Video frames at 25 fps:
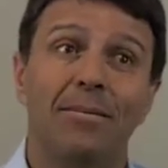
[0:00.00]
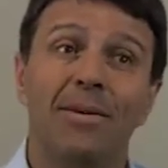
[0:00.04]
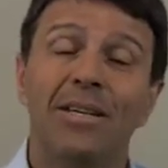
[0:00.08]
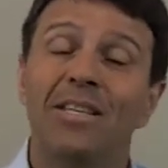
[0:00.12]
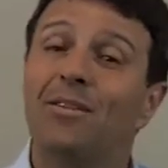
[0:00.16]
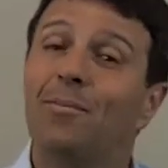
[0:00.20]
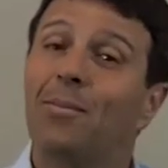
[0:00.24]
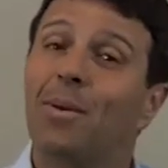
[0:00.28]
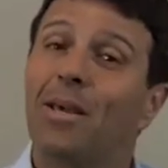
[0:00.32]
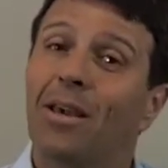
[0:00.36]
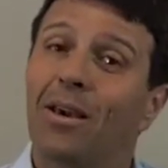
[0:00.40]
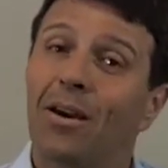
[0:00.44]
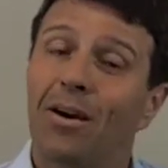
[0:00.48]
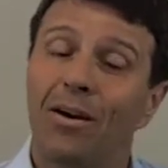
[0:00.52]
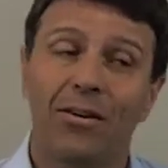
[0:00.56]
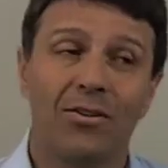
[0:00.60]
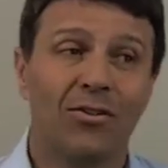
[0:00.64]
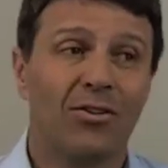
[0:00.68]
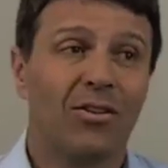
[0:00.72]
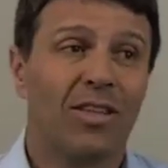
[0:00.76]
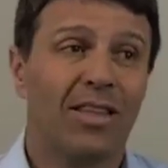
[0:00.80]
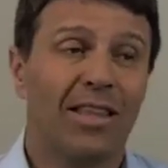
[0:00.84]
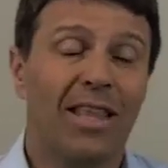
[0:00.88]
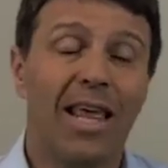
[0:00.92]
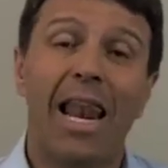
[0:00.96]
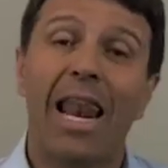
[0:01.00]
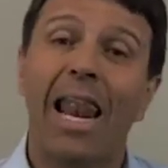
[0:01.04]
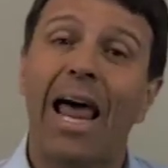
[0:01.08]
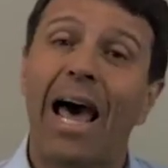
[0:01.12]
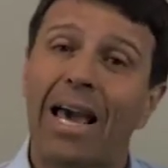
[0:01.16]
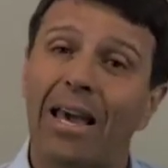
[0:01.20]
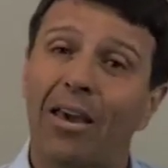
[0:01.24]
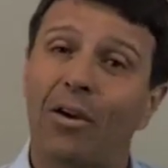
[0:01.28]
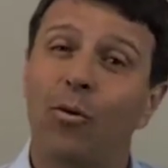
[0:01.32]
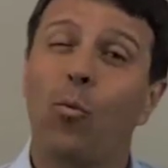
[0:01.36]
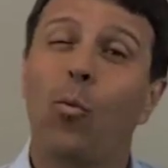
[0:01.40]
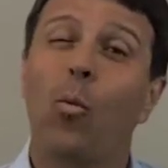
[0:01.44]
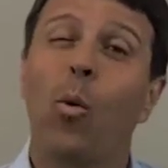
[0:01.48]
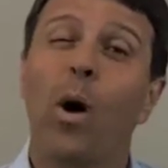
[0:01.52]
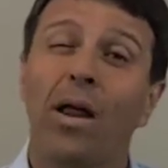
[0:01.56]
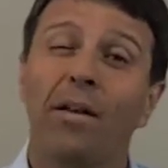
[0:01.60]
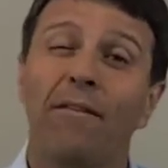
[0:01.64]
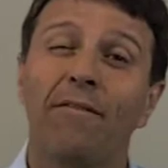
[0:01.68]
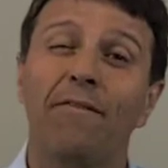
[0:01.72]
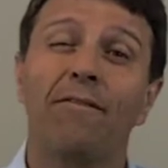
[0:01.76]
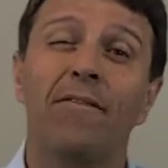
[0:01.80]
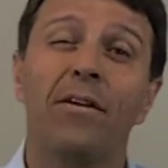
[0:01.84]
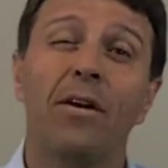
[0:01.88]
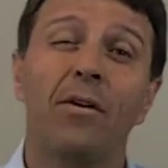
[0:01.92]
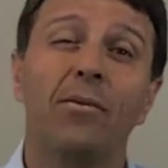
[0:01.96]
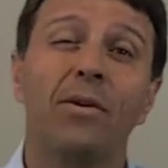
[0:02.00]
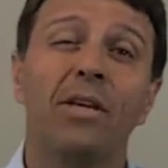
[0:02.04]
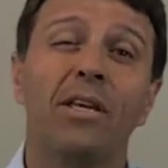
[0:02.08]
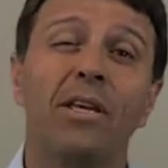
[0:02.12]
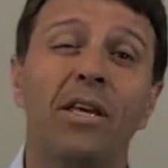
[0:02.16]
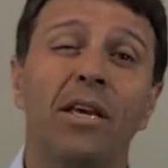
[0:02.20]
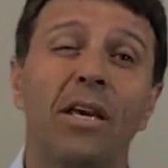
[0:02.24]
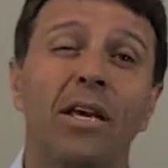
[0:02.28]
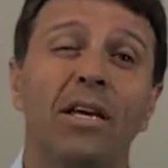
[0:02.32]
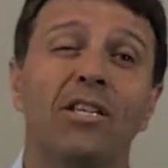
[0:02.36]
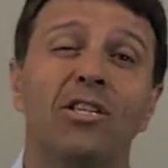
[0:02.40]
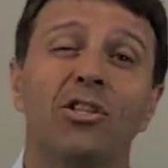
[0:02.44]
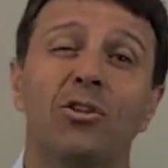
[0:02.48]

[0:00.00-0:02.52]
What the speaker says: It's because they lack one very